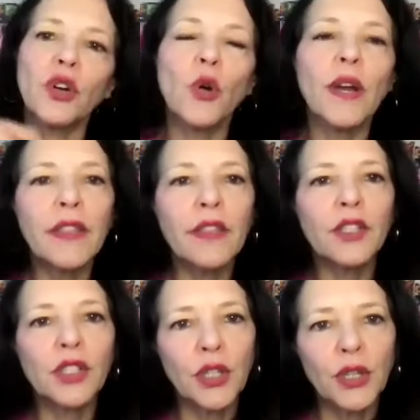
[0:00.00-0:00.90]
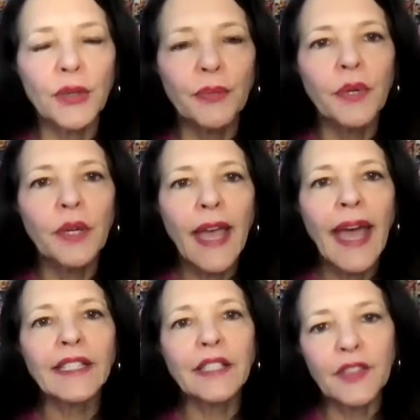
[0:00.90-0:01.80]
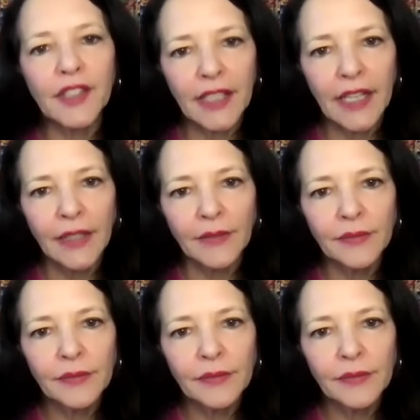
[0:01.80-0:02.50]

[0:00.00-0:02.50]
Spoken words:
coined the term active sitting.